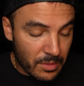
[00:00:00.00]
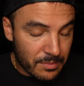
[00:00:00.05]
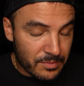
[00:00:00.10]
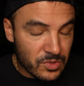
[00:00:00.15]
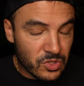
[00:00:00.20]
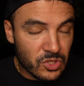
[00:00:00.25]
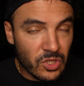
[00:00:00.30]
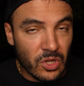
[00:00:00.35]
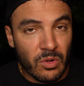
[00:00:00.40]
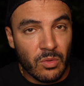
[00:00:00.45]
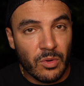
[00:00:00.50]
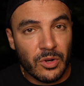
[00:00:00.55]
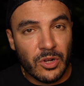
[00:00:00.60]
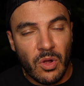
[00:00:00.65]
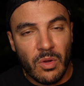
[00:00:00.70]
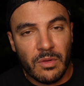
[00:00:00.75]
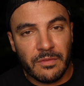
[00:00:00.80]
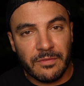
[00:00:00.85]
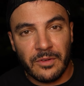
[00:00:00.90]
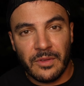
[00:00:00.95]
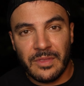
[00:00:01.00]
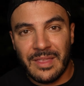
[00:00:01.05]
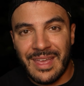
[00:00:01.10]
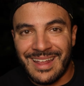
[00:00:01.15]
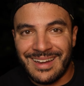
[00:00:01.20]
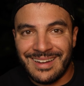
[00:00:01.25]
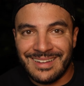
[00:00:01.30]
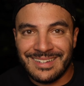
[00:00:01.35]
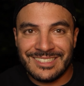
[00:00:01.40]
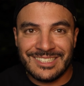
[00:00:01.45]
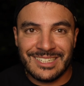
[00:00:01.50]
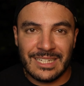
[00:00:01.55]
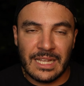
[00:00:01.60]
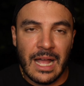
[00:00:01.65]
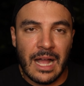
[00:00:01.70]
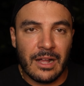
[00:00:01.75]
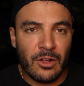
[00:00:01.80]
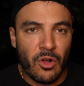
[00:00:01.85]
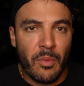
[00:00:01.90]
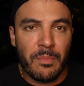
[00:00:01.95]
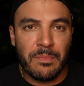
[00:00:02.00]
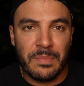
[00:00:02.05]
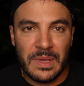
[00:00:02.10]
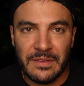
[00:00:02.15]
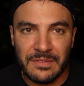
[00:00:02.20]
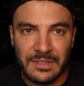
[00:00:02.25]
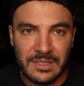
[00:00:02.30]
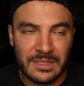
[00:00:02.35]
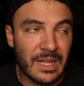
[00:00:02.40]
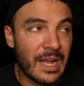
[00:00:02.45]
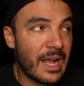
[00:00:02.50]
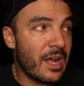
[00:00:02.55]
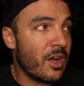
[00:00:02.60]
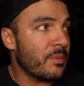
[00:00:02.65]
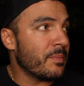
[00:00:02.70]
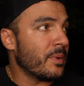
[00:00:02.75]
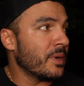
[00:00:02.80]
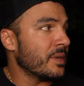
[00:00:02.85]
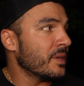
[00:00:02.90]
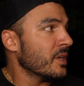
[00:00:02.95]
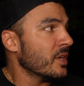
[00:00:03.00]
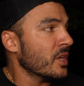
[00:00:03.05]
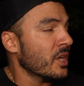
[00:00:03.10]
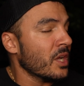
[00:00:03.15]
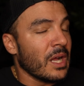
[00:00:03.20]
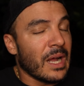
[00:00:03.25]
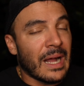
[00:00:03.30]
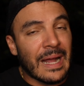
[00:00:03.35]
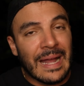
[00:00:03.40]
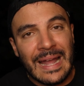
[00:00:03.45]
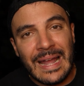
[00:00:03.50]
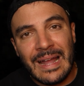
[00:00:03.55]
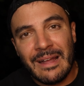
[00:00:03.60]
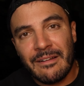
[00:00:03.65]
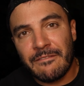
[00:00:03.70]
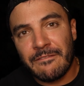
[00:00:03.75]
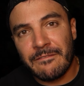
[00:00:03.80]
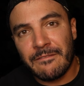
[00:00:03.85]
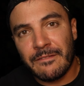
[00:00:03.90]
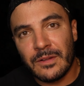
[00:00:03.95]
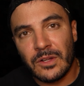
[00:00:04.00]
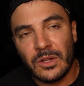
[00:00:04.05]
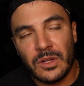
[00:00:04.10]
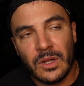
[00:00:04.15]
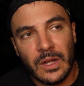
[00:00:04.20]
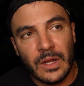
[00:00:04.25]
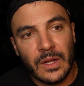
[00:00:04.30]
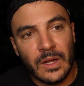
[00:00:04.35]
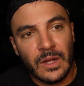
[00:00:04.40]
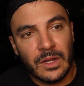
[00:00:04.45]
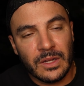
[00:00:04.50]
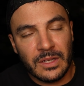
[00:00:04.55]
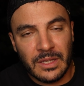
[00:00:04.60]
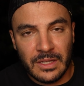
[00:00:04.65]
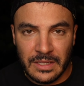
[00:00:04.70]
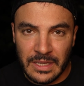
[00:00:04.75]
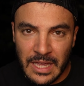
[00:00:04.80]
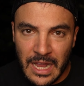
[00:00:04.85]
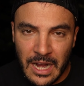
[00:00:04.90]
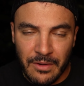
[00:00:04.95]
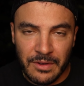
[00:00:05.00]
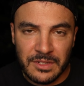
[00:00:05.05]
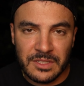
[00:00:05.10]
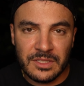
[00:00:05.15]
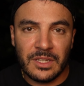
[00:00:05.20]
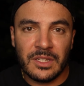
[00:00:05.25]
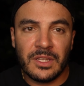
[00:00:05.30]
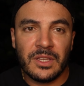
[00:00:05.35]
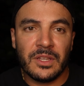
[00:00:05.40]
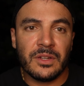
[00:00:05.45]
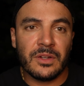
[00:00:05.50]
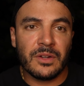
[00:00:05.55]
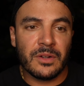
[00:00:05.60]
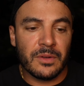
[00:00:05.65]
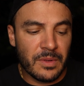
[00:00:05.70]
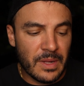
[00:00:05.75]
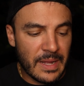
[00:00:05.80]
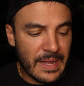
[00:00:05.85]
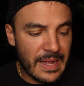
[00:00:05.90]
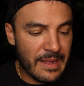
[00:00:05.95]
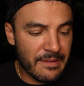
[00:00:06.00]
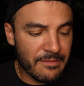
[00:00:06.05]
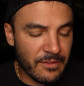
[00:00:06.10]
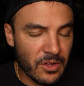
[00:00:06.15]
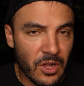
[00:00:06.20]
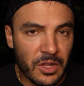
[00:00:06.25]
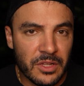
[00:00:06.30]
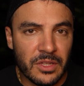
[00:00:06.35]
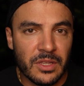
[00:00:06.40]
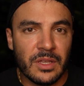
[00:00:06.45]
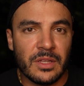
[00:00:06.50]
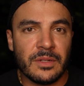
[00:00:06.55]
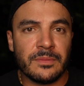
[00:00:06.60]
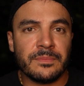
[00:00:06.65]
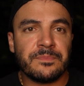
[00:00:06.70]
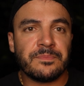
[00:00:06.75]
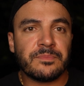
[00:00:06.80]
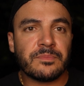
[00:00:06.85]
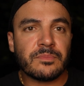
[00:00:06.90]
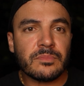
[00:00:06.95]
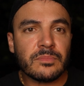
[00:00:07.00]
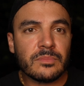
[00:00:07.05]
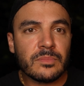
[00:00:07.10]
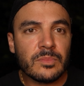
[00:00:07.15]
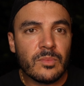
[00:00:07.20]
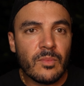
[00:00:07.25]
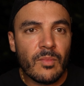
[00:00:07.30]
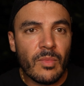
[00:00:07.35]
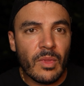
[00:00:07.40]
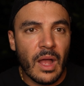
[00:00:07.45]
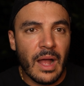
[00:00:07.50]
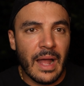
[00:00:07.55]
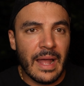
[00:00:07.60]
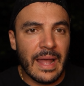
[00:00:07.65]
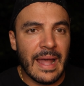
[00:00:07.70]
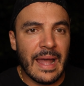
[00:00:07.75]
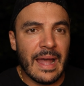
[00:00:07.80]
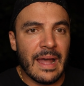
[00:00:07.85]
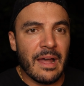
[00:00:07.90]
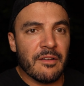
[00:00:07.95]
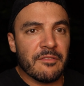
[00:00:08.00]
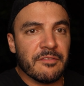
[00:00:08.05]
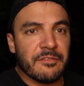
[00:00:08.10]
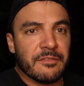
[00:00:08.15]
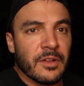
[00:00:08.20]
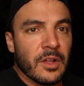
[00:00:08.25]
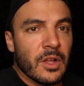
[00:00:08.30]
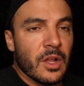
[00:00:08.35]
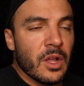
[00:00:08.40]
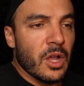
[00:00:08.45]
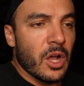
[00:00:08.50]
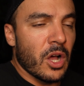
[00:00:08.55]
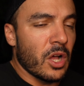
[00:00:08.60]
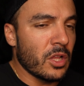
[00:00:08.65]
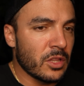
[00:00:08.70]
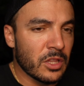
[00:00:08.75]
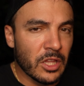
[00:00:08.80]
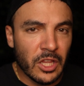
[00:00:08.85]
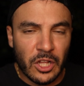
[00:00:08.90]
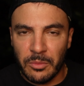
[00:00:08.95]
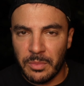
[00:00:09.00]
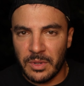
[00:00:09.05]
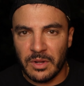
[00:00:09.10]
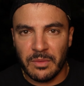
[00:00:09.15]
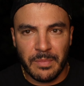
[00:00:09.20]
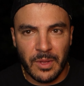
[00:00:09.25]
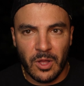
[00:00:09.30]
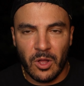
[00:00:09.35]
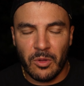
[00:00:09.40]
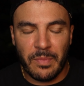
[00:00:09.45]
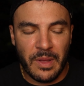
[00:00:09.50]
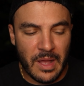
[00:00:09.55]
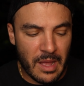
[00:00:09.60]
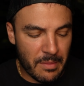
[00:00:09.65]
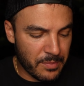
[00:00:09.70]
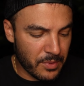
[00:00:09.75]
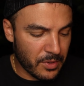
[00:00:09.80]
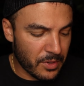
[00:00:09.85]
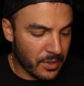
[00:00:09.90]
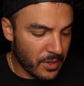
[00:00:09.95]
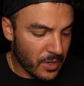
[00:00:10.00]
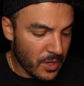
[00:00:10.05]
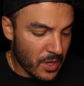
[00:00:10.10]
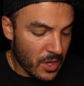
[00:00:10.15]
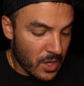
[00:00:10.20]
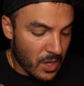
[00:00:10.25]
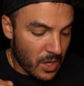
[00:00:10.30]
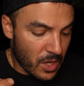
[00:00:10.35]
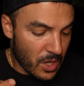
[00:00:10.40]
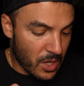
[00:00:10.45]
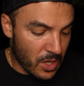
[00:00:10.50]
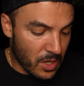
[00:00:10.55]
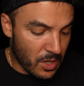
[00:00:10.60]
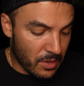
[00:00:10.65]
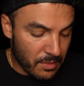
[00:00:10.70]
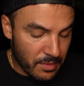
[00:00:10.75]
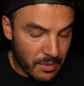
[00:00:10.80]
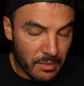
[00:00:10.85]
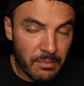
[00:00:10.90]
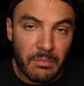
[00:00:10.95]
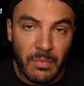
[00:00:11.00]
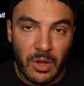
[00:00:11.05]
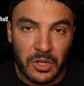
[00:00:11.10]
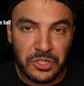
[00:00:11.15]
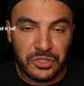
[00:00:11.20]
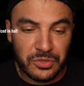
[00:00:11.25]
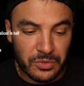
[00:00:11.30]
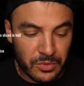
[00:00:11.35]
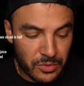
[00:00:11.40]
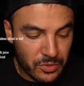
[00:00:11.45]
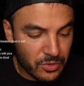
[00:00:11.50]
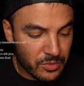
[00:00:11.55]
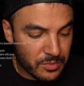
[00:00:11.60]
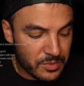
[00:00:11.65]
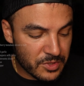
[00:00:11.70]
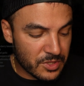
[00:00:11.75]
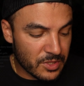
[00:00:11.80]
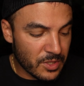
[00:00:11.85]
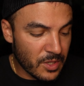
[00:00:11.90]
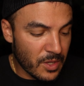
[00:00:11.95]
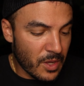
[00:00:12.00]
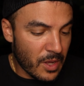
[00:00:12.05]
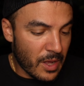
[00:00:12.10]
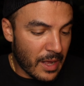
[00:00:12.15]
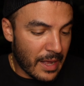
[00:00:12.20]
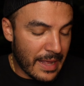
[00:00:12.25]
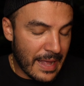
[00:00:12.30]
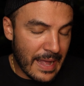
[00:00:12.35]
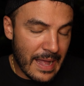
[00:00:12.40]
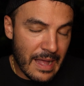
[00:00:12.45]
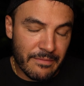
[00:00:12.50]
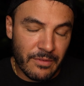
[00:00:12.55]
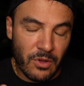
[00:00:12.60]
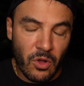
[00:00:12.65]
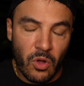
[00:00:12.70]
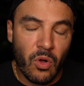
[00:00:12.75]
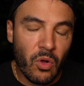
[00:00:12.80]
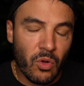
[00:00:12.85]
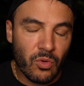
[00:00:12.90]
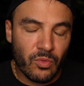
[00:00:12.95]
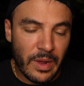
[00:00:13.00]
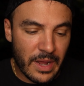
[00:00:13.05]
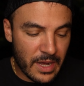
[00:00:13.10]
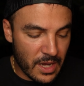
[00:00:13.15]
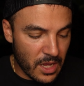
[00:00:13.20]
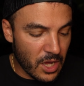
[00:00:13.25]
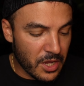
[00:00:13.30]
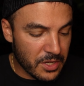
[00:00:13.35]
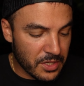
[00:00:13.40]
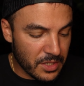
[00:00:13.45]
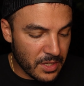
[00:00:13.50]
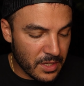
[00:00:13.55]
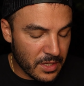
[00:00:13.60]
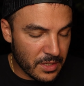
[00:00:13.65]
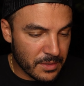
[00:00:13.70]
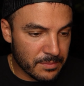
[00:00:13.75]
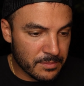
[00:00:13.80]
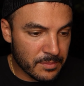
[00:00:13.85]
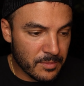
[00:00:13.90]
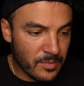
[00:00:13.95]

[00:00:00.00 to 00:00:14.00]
So we're going for that Chicago beef style, but I have carrots in here, I have onion, I have a little bit of bell pepper, mushrooms, I have a whole red onion,